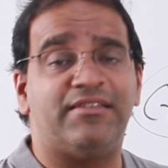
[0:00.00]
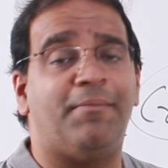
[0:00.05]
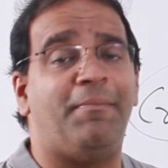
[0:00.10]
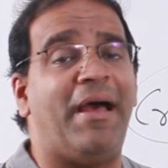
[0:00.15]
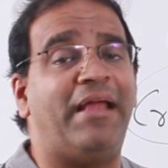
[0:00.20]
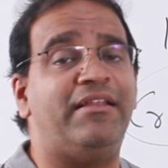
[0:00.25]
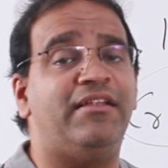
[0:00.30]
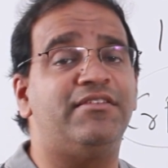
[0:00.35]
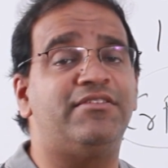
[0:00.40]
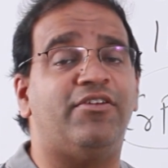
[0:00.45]

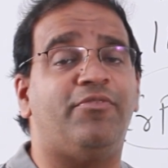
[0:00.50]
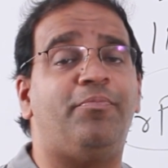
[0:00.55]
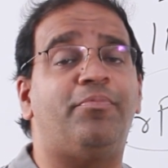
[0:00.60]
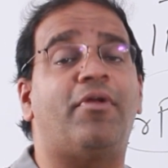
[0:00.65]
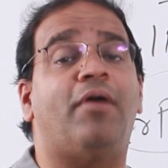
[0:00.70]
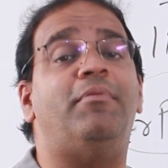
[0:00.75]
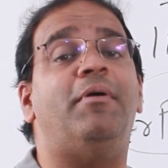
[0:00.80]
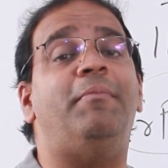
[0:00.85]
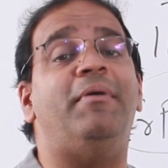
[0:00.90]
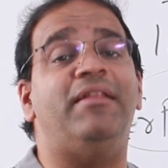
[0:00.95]
is a balance
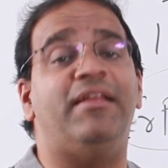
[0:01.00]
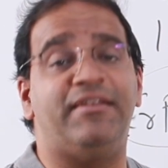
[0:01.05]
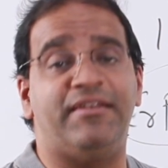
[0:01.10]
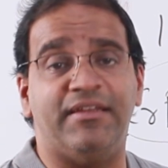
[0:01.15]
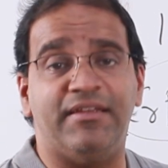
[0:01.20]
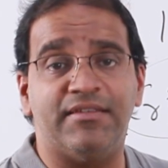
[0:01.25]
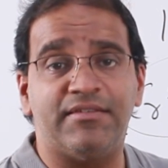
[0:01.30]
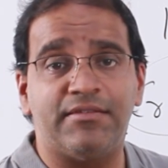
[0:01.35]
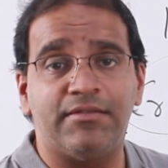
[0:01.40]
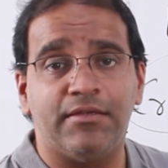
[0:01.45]
of
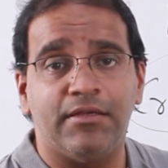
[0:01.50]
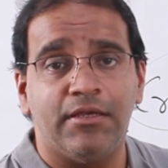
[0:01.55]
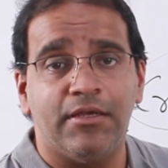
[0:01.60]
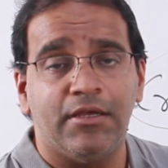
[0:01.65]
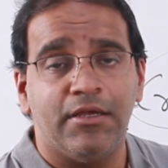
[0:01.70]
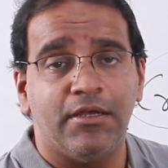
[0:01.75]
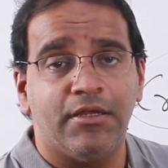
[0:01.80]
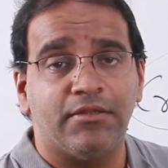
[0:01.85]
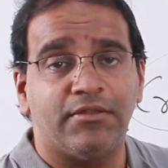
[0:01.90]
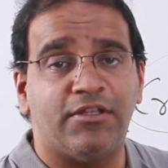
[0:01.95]

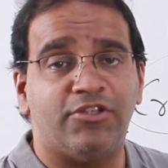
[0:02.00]
probabilities.